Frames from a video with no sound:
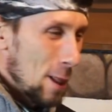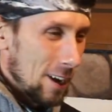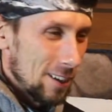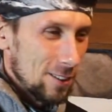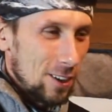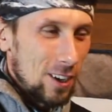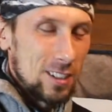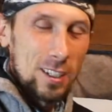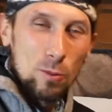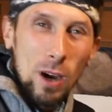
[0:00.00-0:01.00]
And your
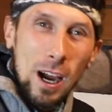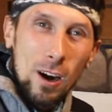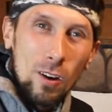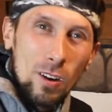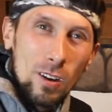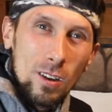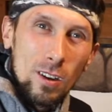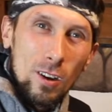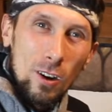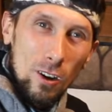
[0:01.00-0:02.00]
dog's like, wow,
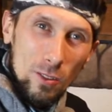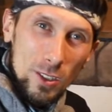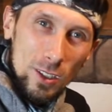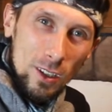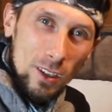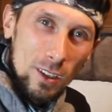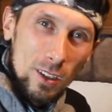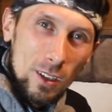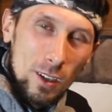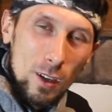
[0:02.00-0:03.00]
all of a
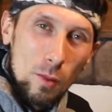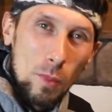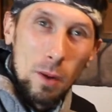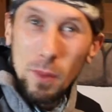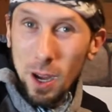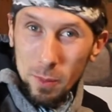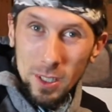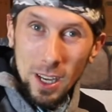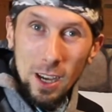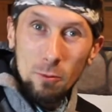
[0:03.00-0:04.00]
sudden, my mom
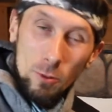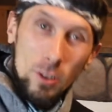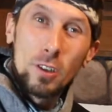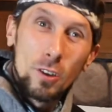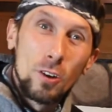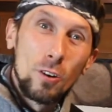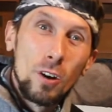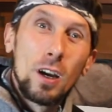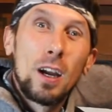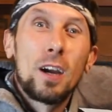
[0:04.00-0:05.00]
and dad really
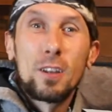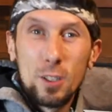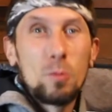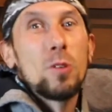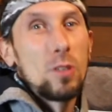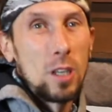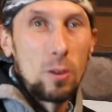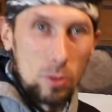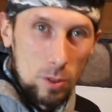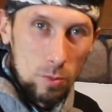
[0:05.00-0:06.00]
know how to
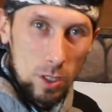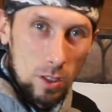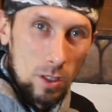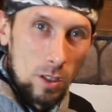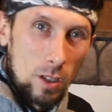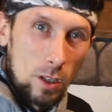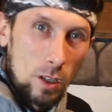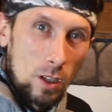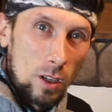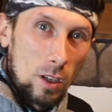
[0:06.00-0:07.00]
communicate with me.
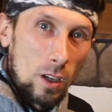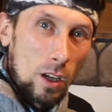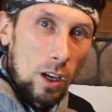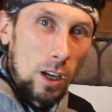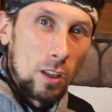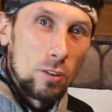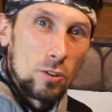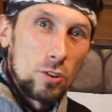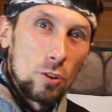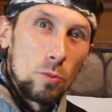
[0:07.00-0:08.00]
And
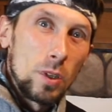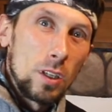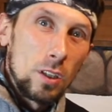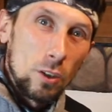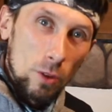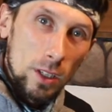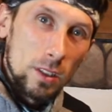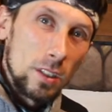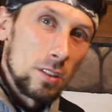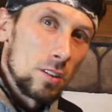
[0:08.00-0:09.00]
there's so many
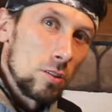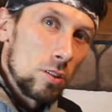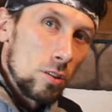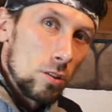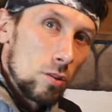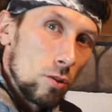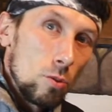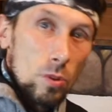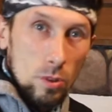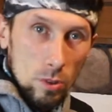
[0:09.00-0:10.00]
great things that you can
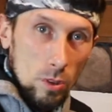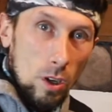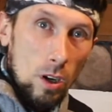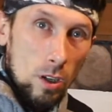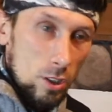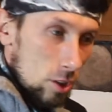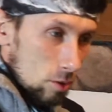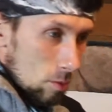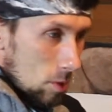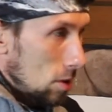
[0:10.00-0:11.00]
do with your dog
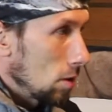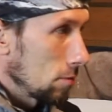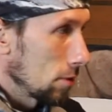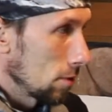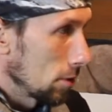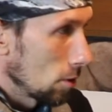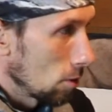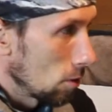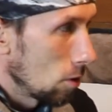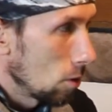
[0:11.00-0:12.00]
just from the comfort of your
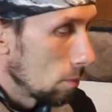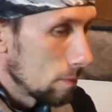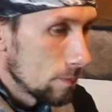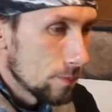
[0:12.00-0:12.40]
own home.